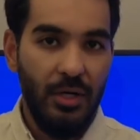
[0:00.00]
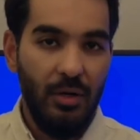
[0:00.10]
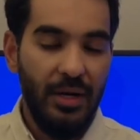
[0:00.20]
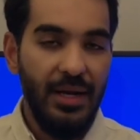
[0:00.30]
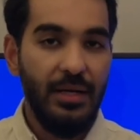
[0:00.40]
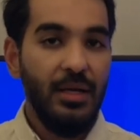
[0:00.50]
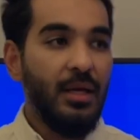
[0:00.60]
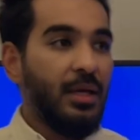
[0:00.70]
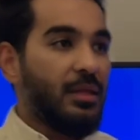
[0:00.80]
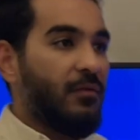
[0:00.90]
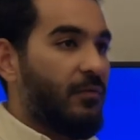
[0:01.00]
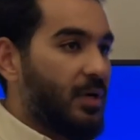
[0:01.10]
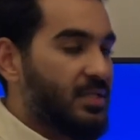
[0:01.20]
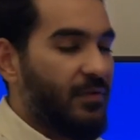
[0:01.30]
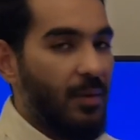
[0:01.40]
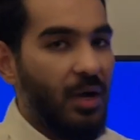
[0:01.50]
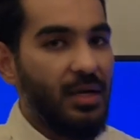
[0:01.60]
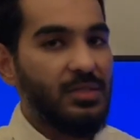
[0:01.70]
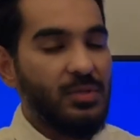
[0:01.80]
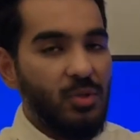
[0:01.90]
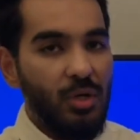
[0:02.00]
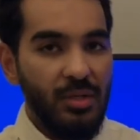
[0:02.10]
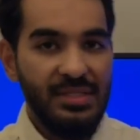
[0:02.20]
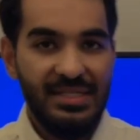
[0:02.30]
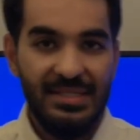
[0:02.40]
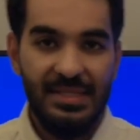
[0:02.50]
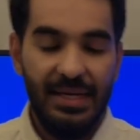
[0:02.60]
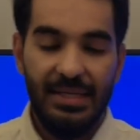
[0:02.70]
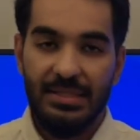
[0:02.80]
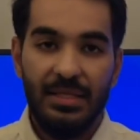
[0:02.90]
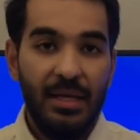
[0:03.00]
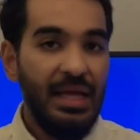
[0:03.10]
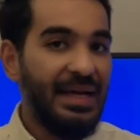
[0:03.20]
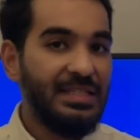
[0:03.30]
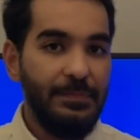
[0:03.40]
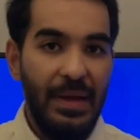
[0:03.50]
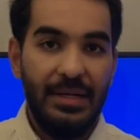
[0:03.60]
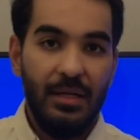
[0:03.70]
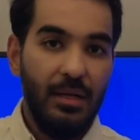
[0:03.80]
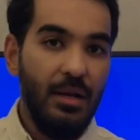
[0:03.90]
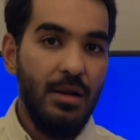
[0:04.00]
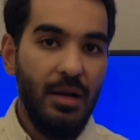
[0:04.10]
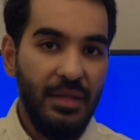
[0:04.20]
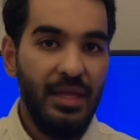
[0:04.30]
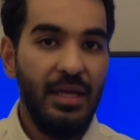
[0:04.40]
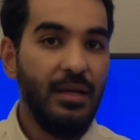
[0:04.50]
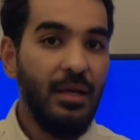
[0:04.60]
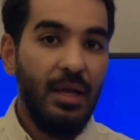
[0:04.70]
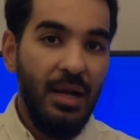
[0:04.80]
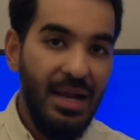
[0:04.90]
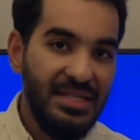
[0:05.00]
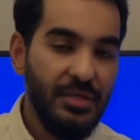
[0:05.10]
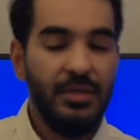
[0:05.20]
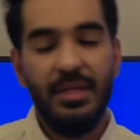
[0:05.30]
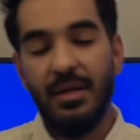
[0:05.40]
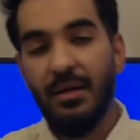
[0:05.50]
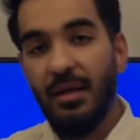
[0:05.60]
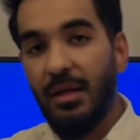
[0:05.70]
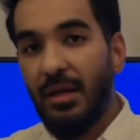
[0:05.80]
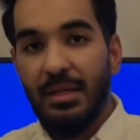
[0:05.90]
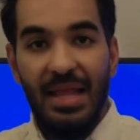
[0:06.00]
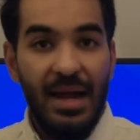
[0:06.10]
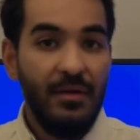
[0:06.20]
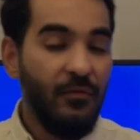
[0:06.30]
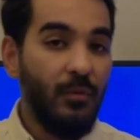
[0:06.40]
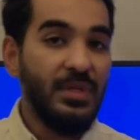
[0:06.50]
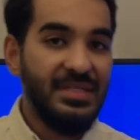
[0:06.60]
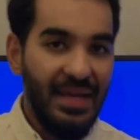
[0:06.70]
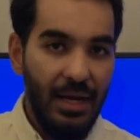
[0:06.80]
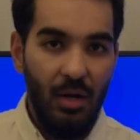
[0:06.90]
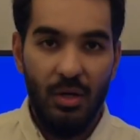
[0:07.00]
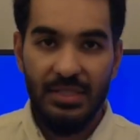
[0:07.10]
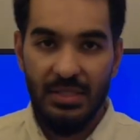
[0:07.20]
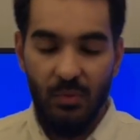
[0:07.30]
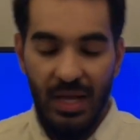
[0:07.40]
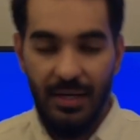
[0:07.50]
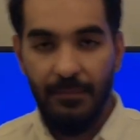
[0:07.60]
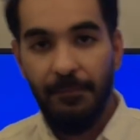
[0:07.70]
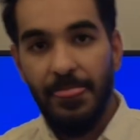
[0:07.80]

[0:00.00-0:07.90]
All right, the first farm gardens was sold out in 60 seconds. Expect nothing lesser than that from the second launch as well.